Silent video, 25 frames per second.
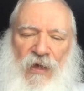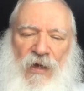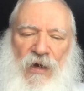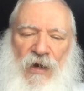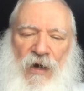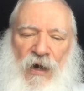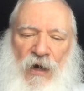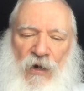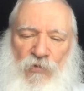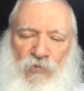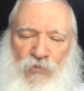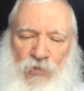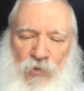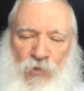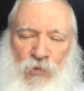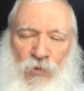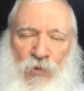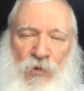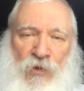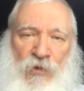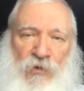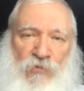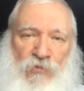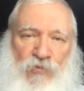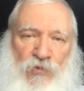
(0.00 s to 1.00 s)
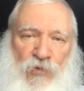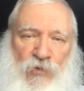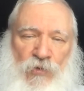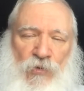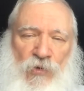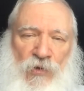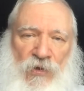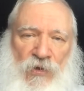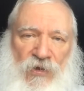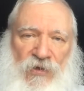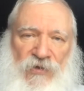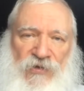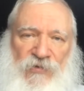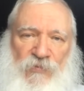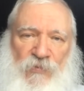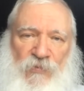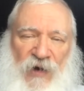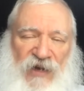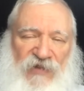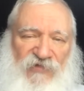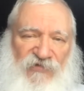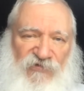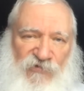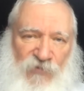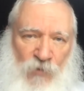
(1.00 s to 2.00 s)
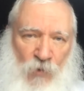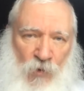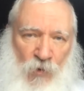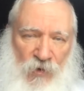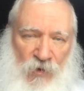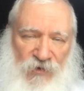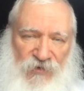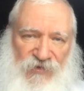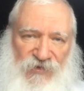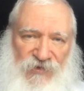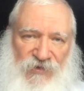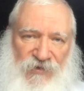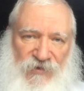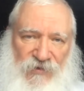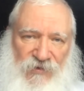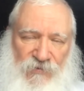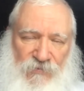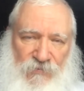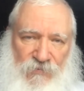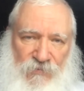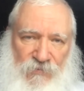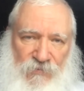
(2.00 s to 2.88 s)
A ruler rules by force.